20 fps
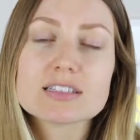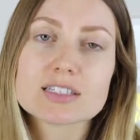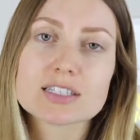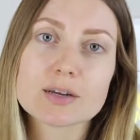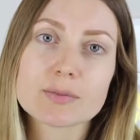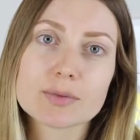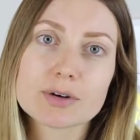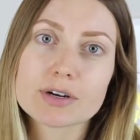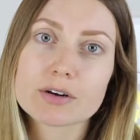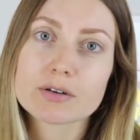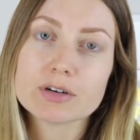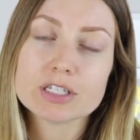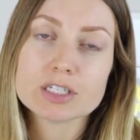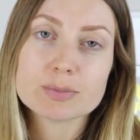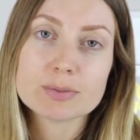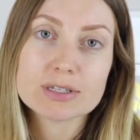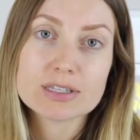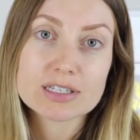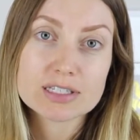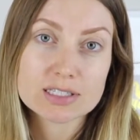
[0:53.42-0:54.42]
in the summer you're going
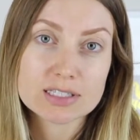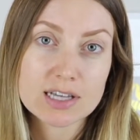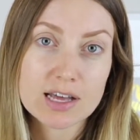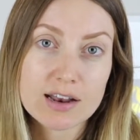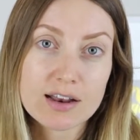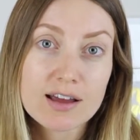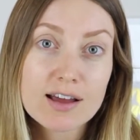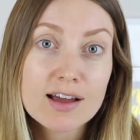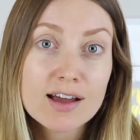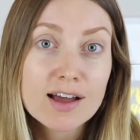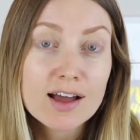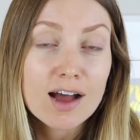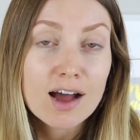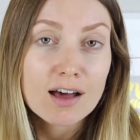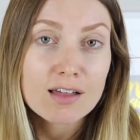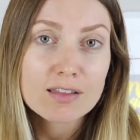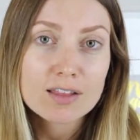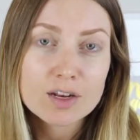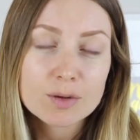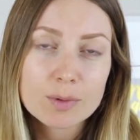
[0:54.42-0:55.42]
to be in the sun
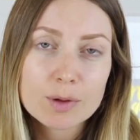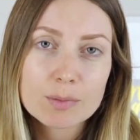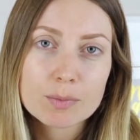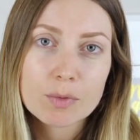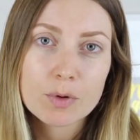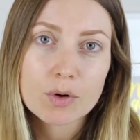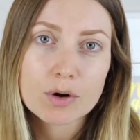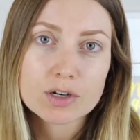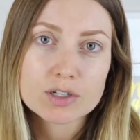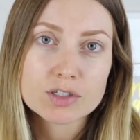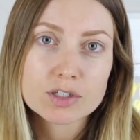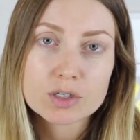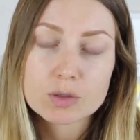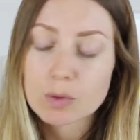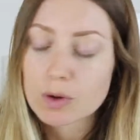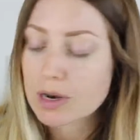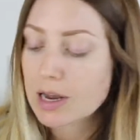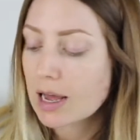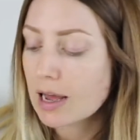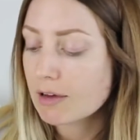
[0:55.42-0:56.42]
a little bit more, so you
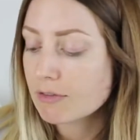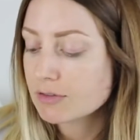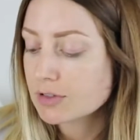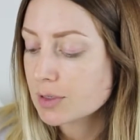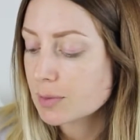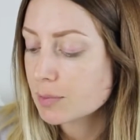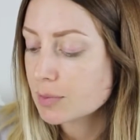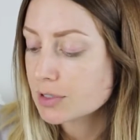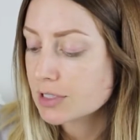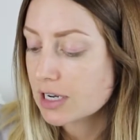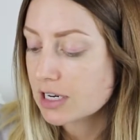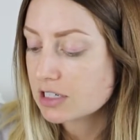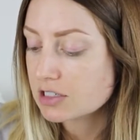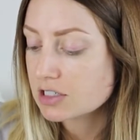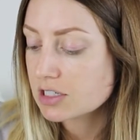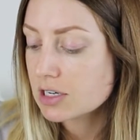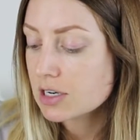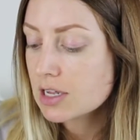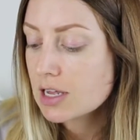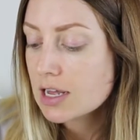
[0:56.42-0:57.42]
want to have some
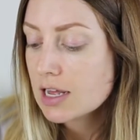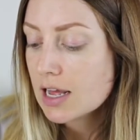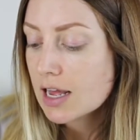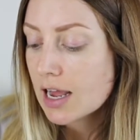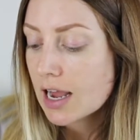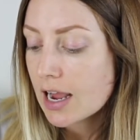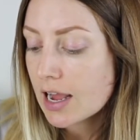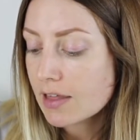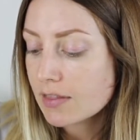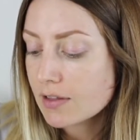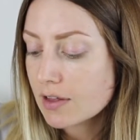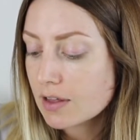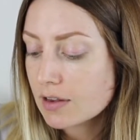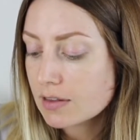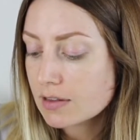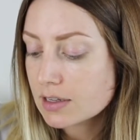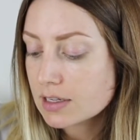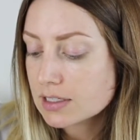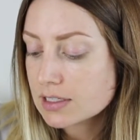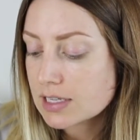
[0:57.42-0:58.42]
protection. And
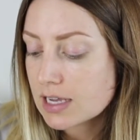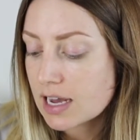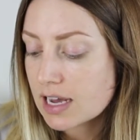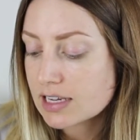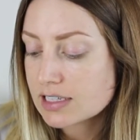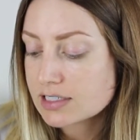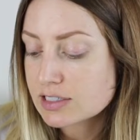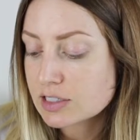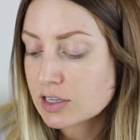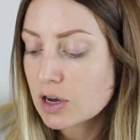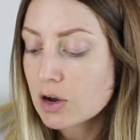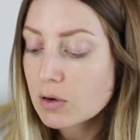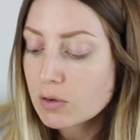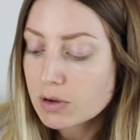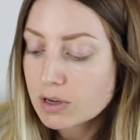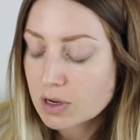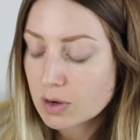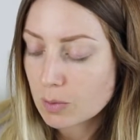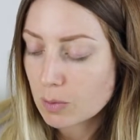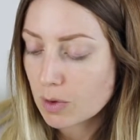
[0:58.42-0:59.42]
then this has
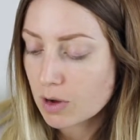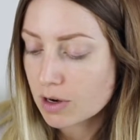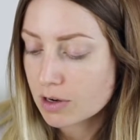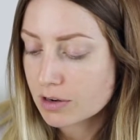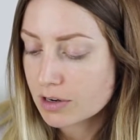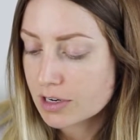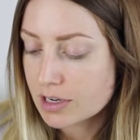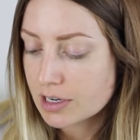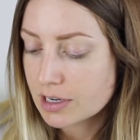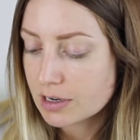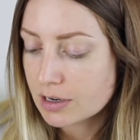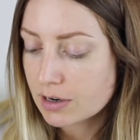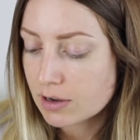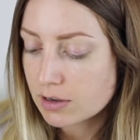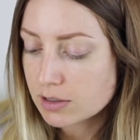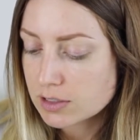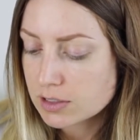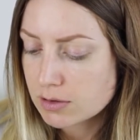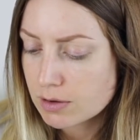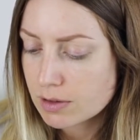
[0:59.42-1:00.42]
coconut water in here. It
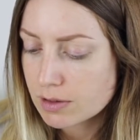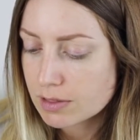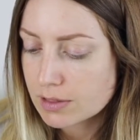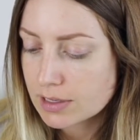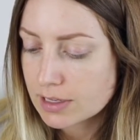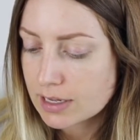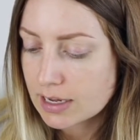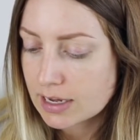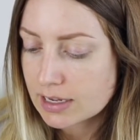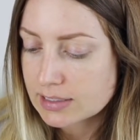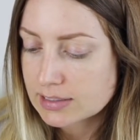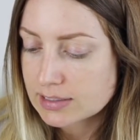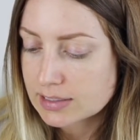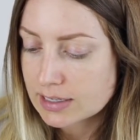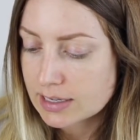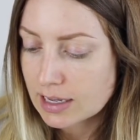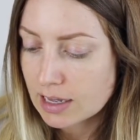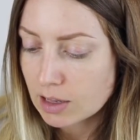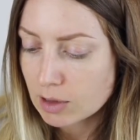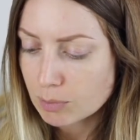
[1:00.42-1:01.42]
also, I think, has
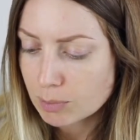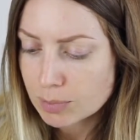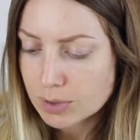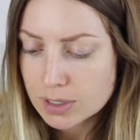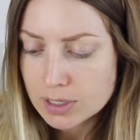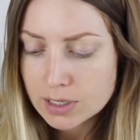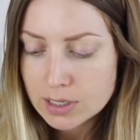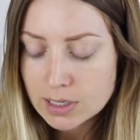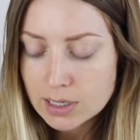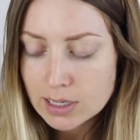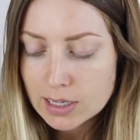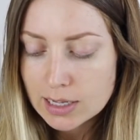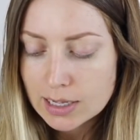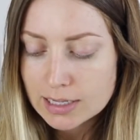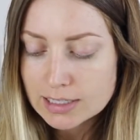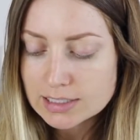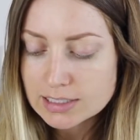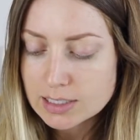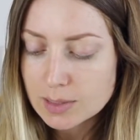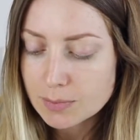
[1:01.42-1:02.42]
kelp
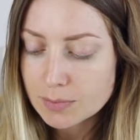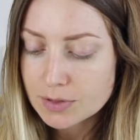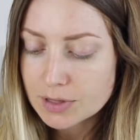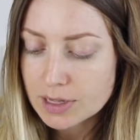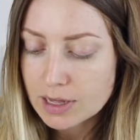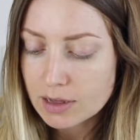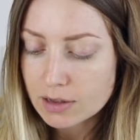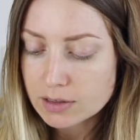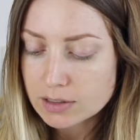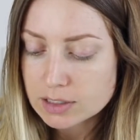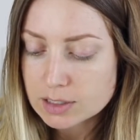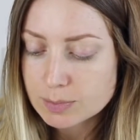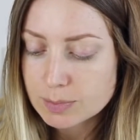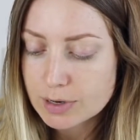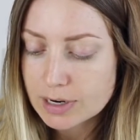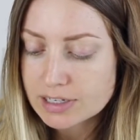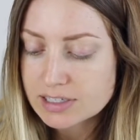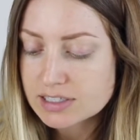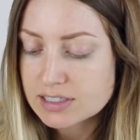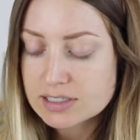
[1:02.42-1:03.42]
and something else,
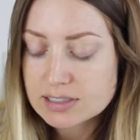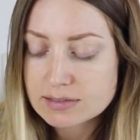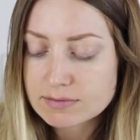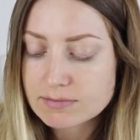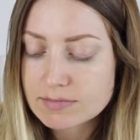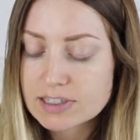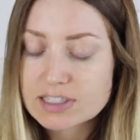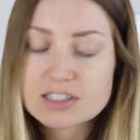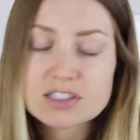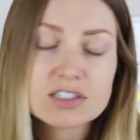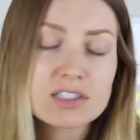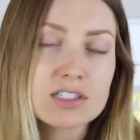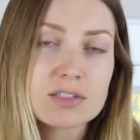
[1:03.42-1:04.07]
but it's